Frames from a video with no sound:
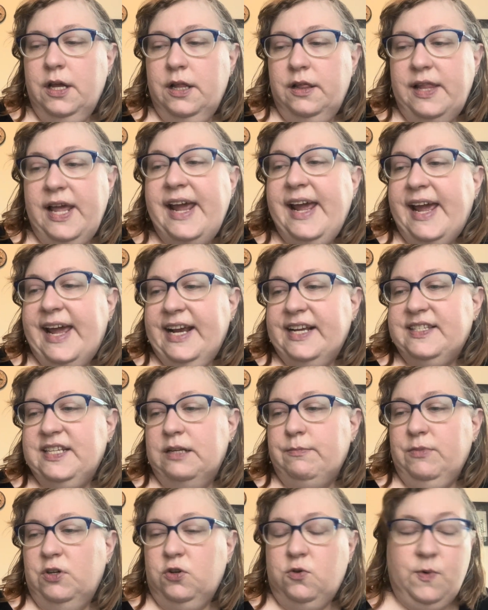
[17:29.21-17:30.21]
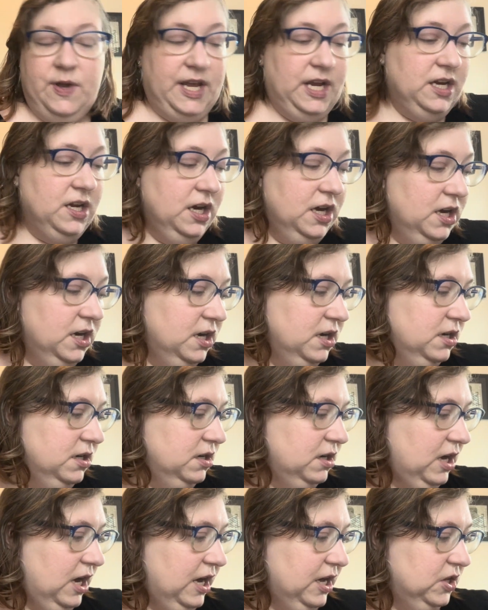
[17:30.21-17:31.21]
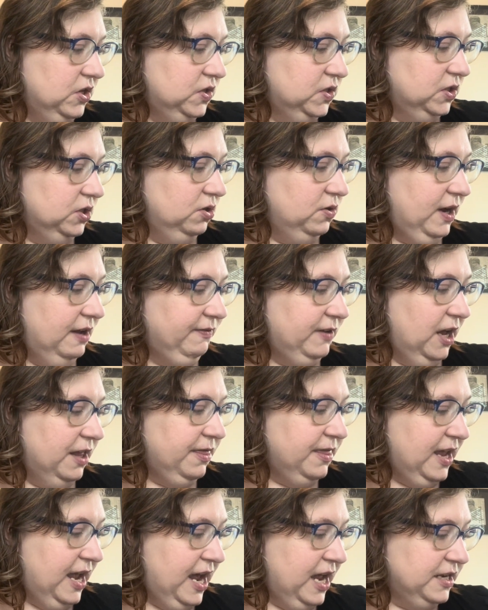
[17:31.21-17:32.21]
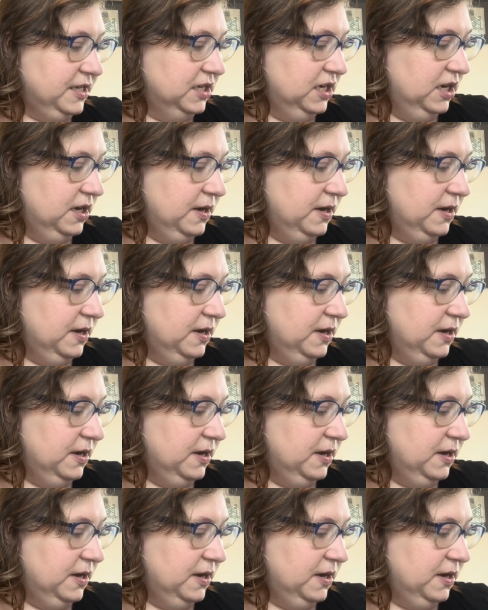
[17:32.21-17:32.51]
lay eggs in milkweed. So I've got that.